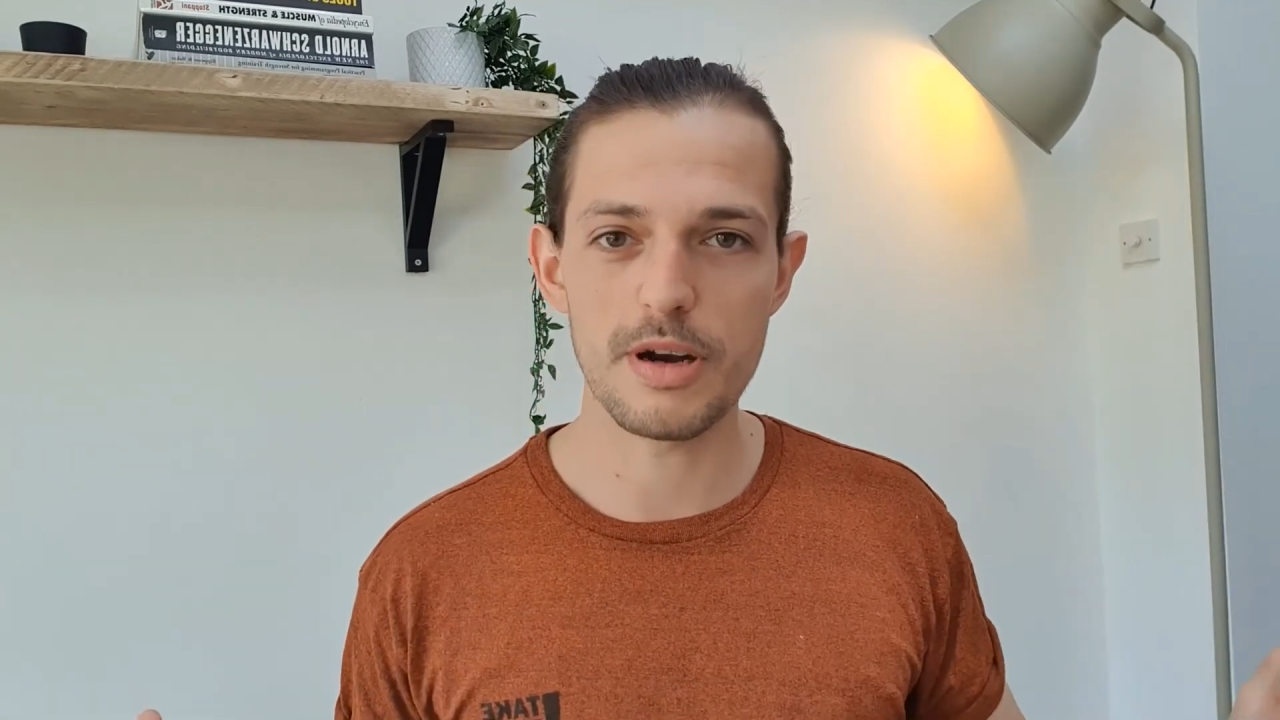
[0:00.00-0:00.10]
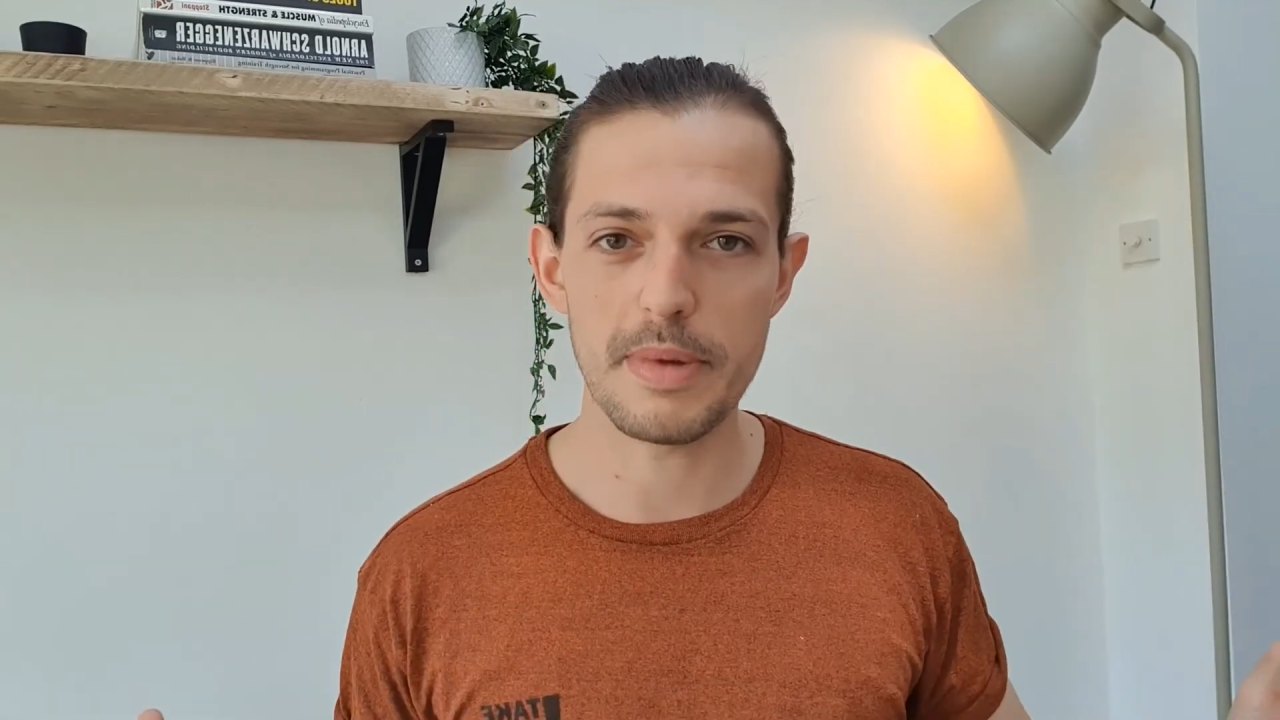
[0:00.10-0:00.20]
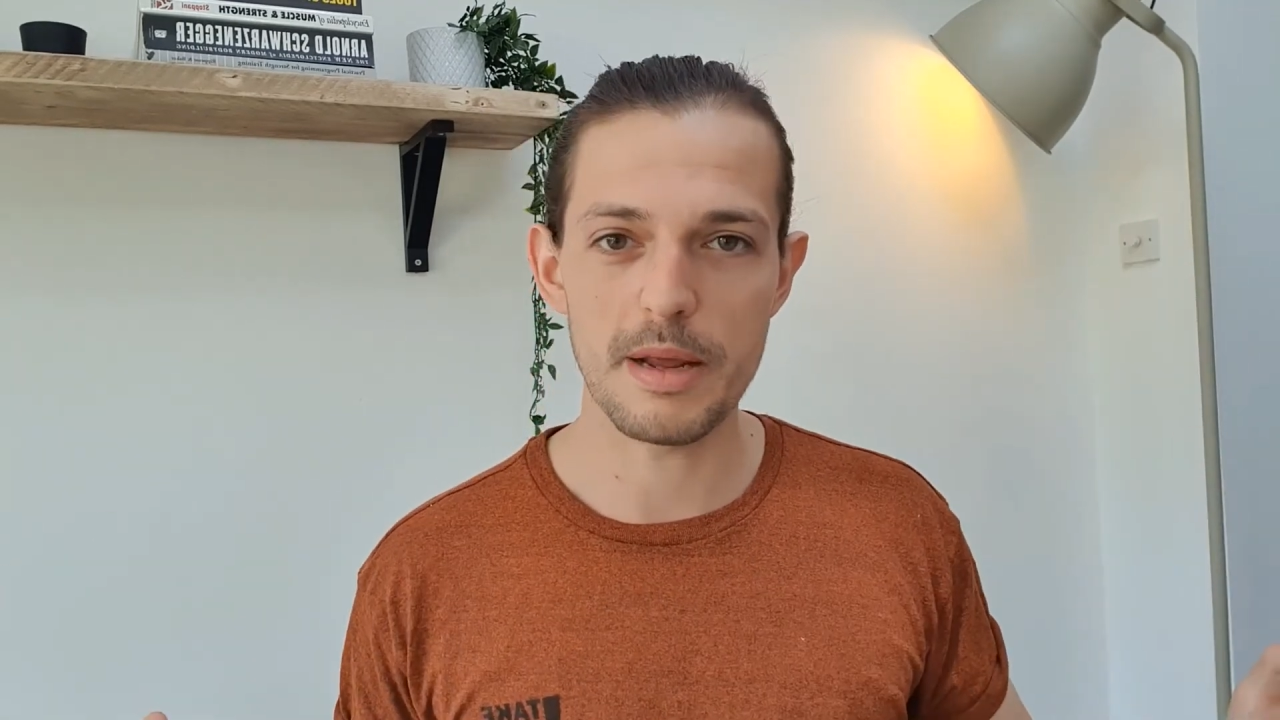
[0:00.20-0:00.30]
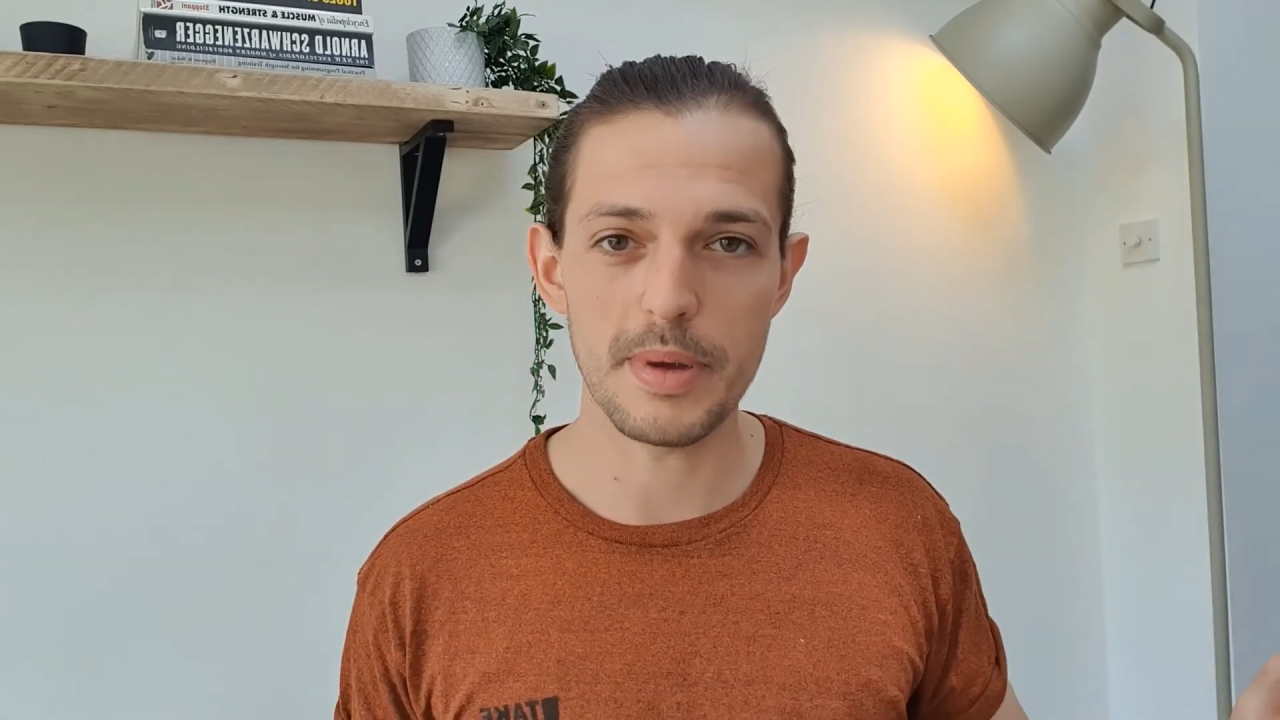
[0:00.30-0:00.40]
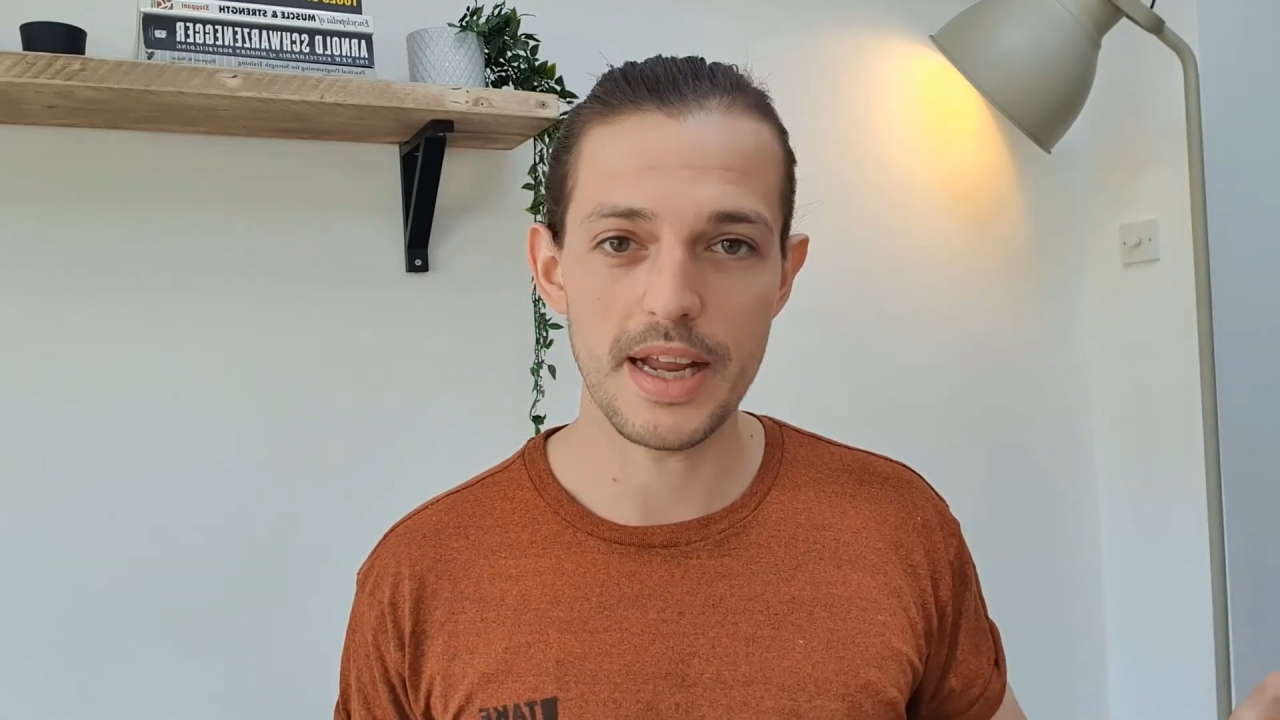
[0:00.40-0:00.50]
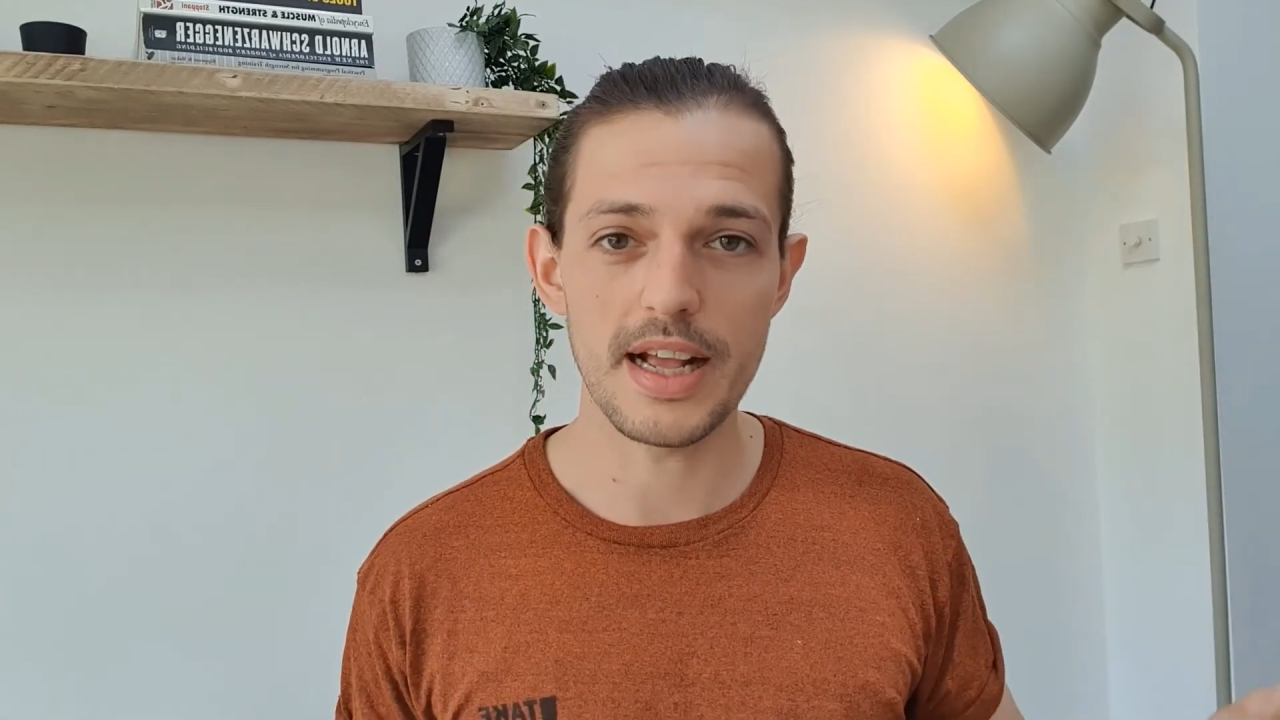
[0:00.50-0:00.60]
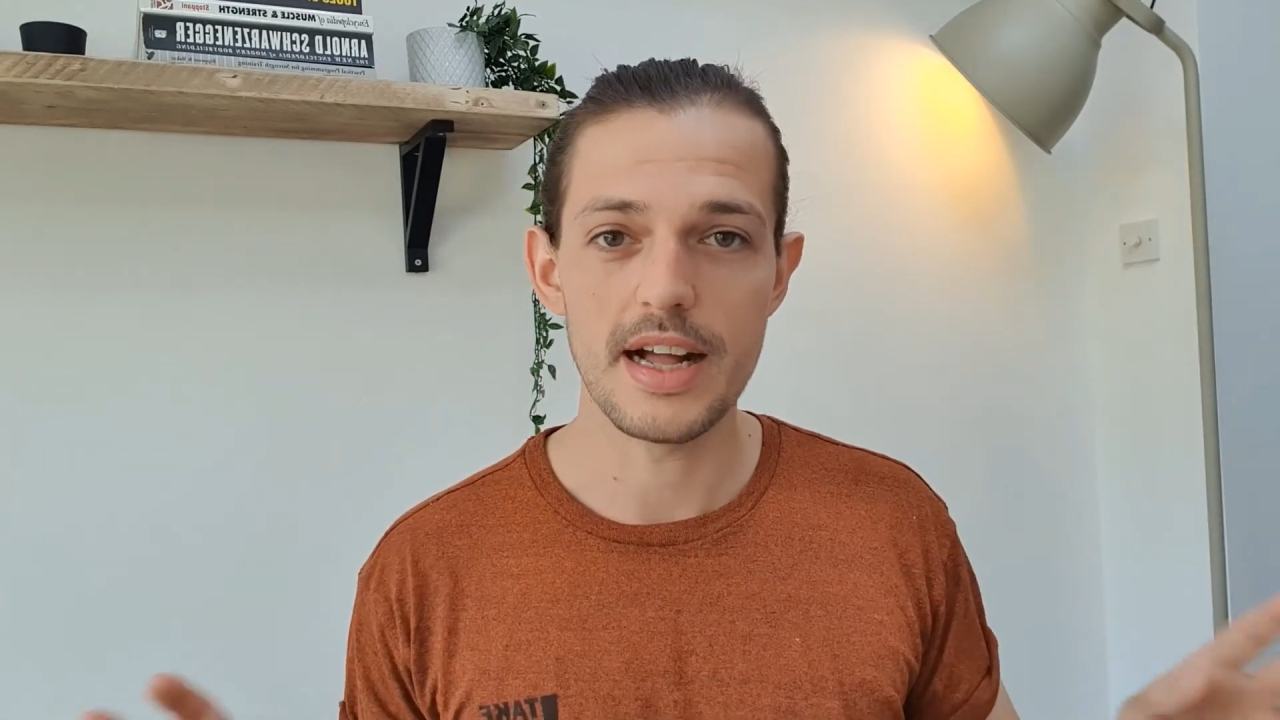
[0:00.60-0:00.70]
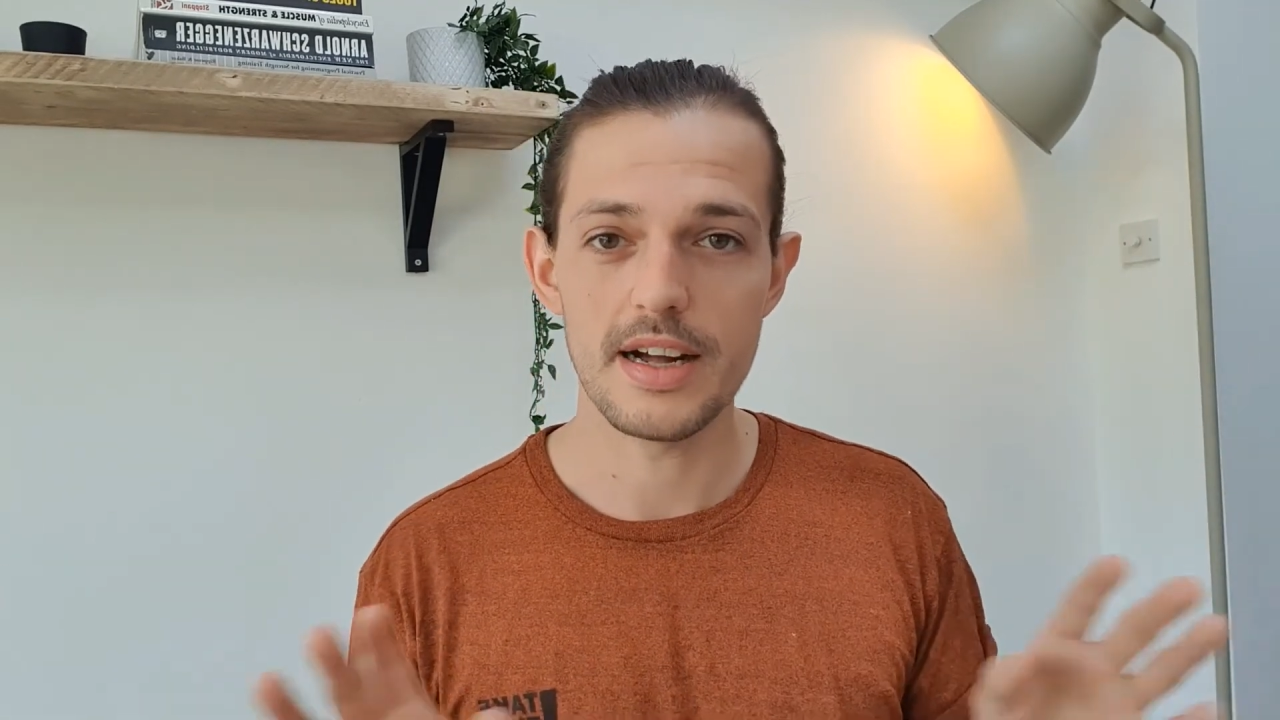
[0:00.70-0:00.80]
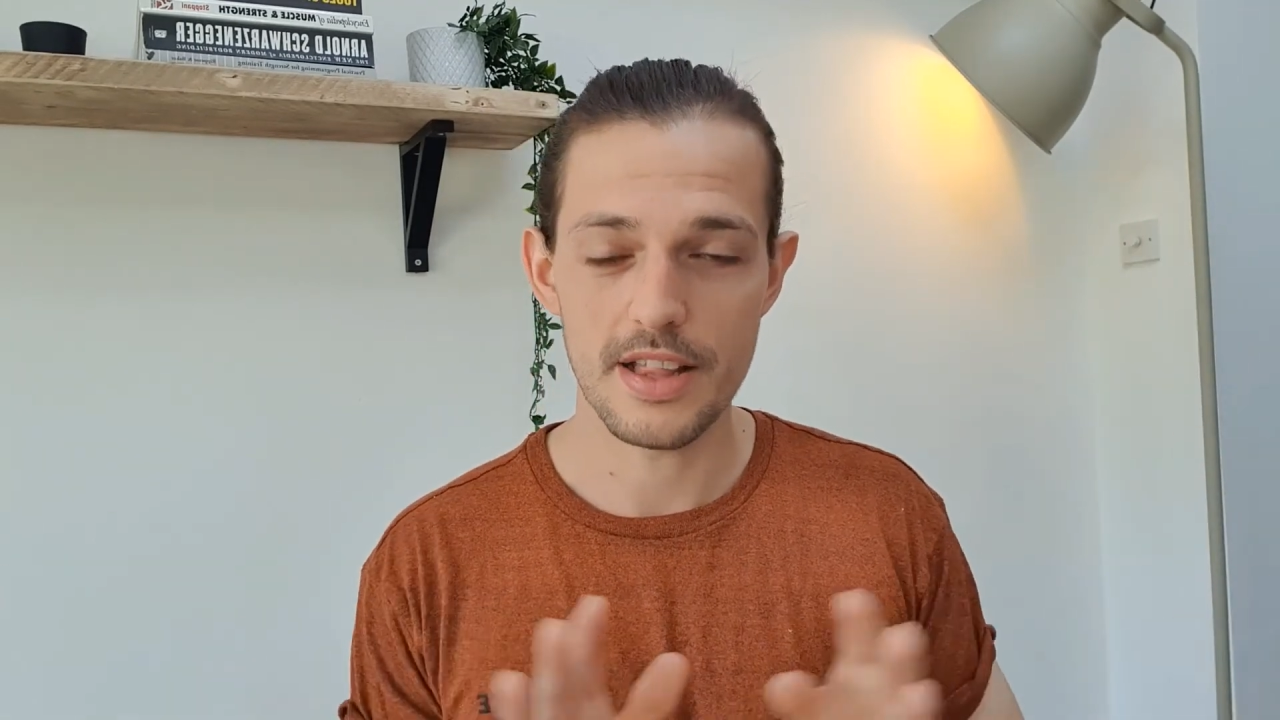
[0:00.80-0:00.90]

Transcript: it may be.